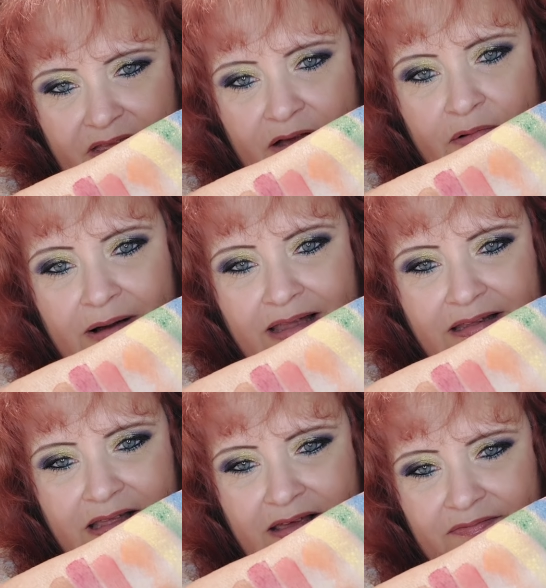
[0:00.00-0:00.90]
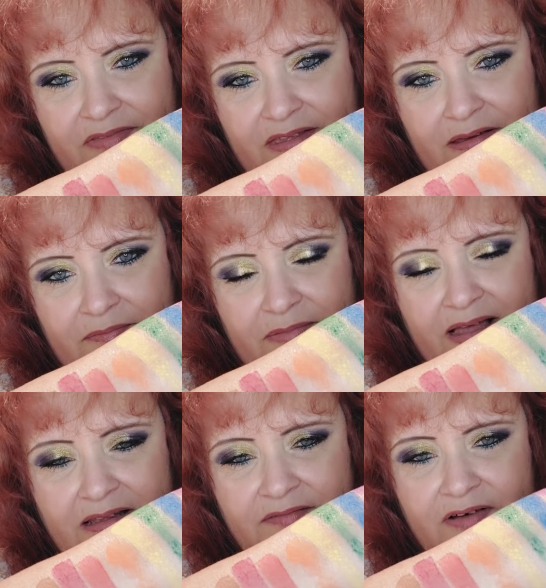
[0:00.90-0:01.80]
Oh, I love them.
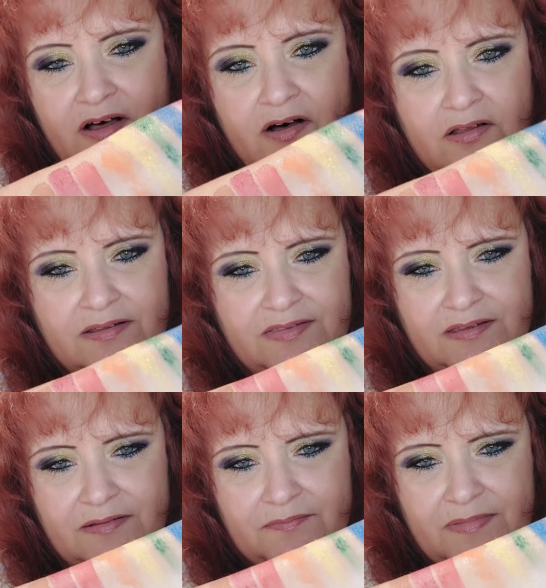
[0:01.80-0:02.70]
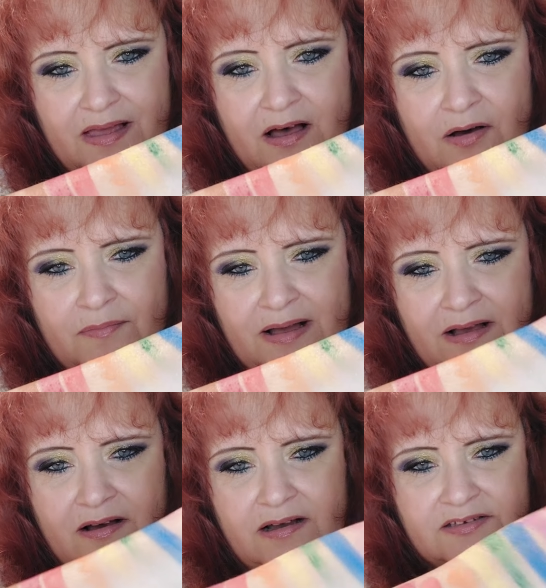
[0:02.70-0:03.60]
I love all of them. Oh my
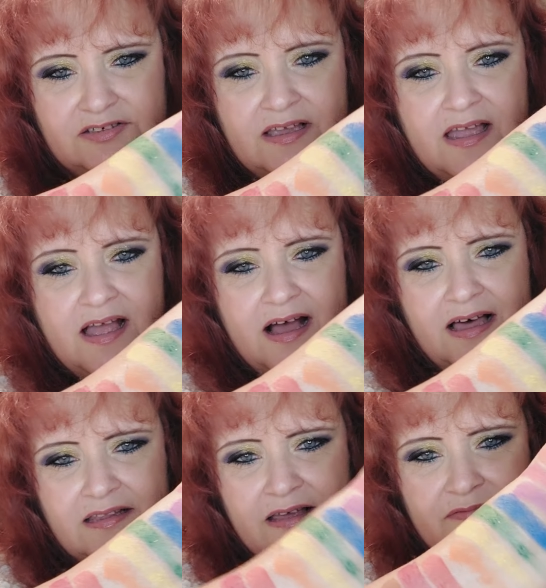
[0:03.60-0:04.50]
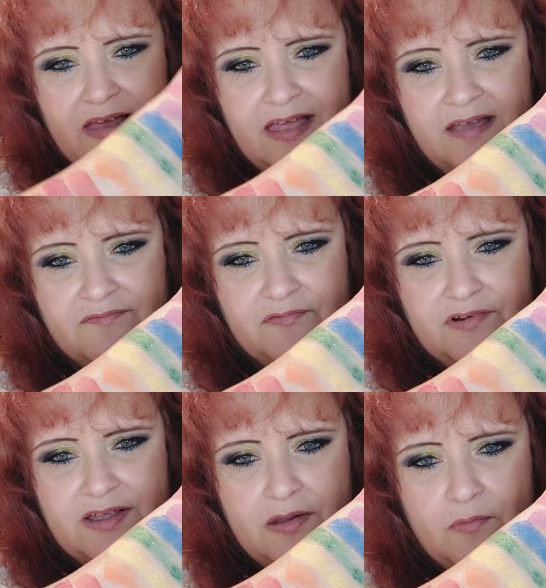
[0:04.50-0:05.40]
gosh. I love
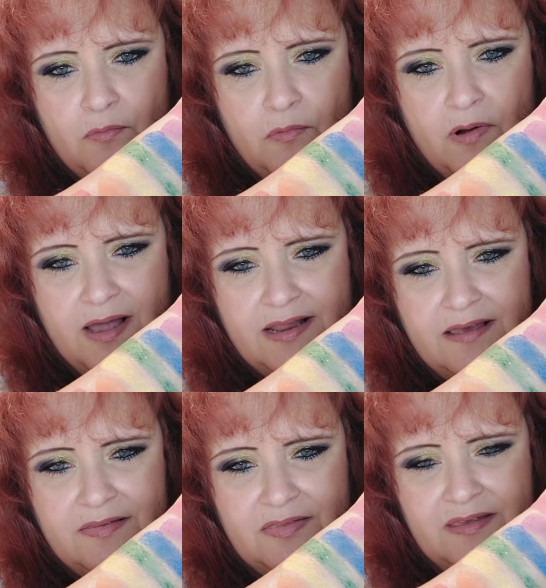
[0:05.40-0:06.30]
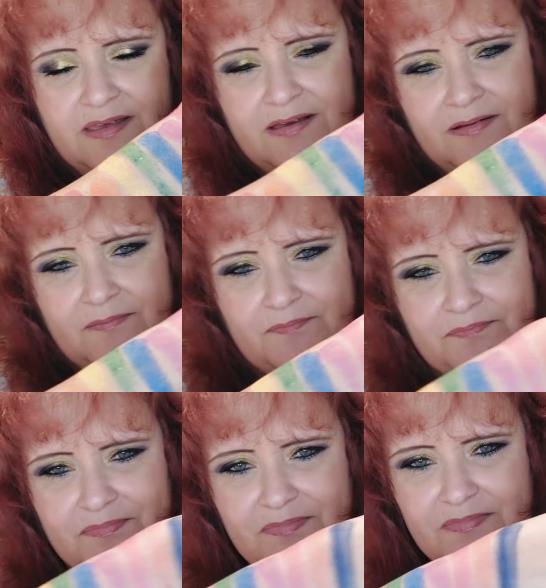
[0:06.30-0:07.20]
every one of them.
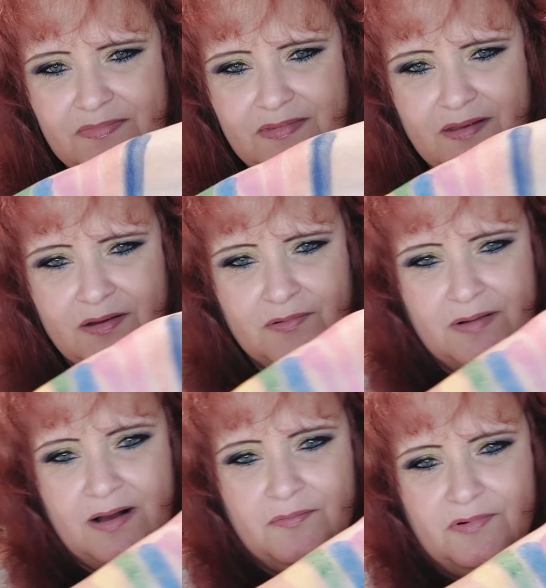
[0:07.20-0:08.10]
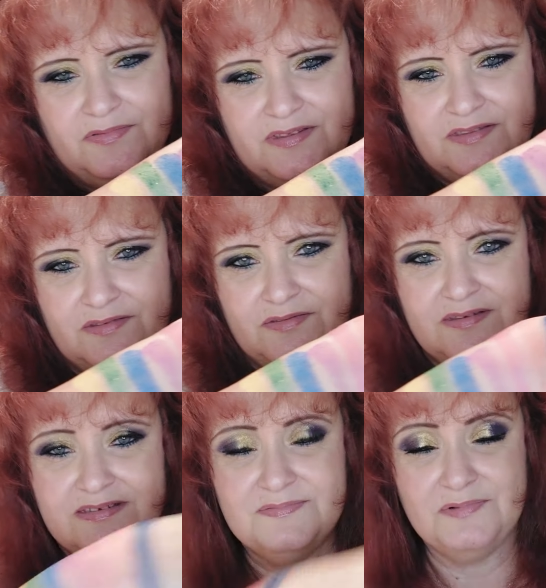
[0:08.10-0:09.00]
Oh, I want to do
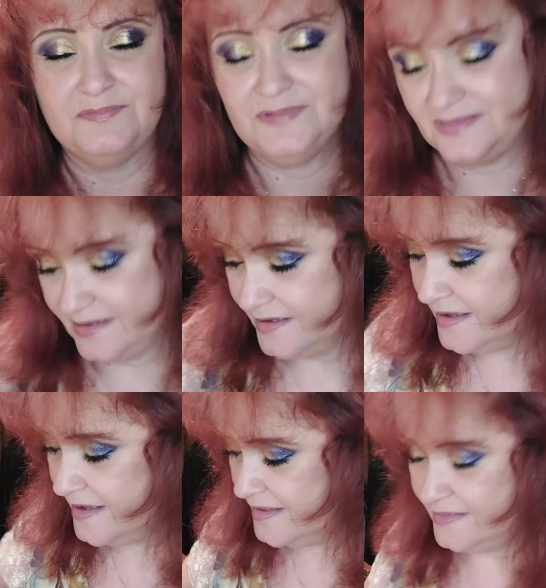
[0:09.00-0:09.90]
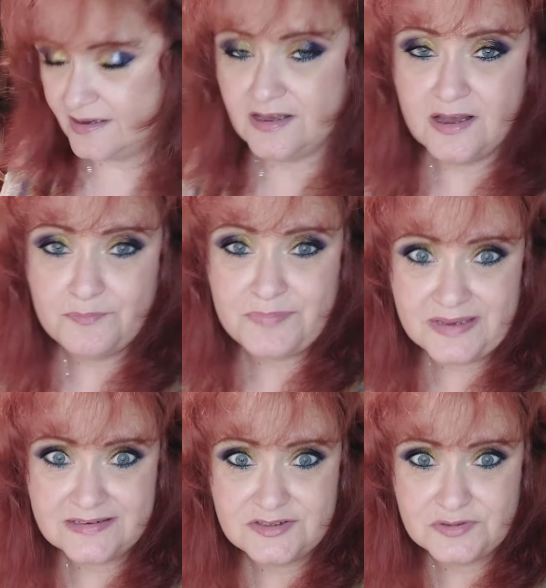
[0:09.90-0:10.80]
this one with the cup
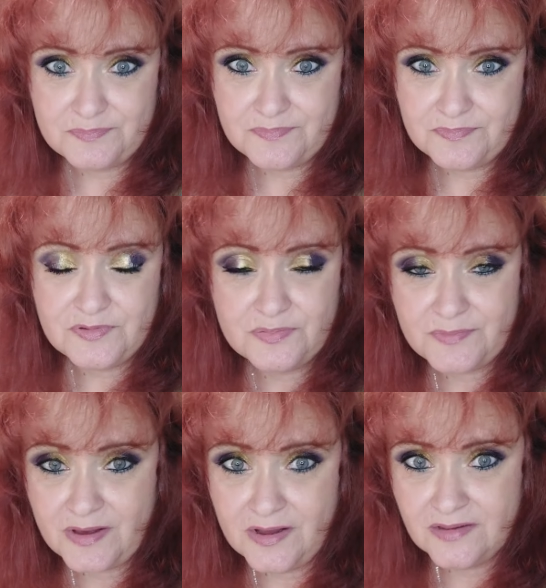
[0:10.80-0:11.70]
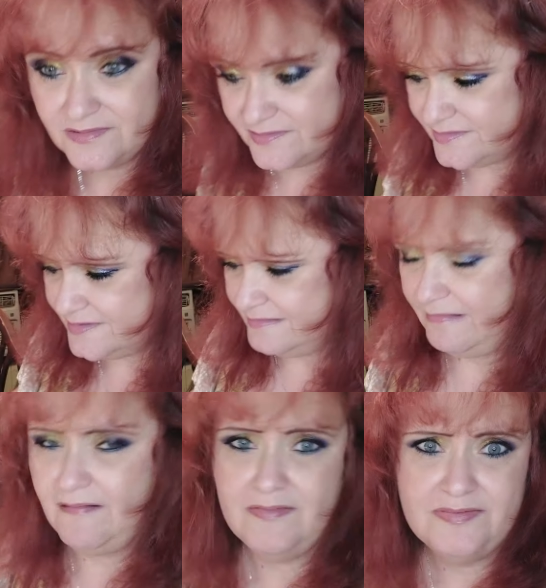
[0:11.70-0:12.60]
picture. Your colors.
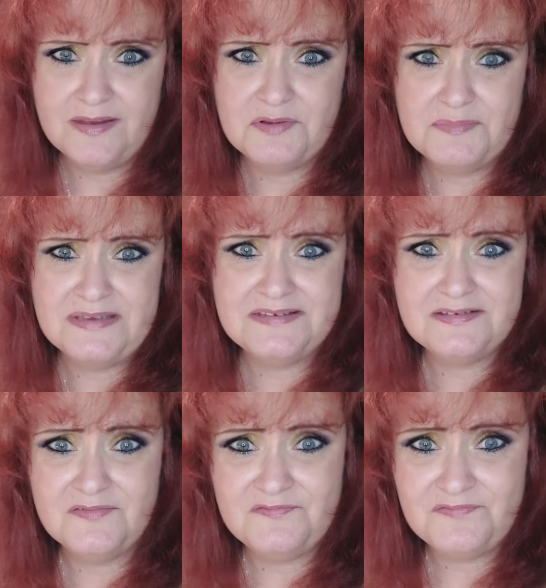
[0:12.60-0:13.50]
That would be so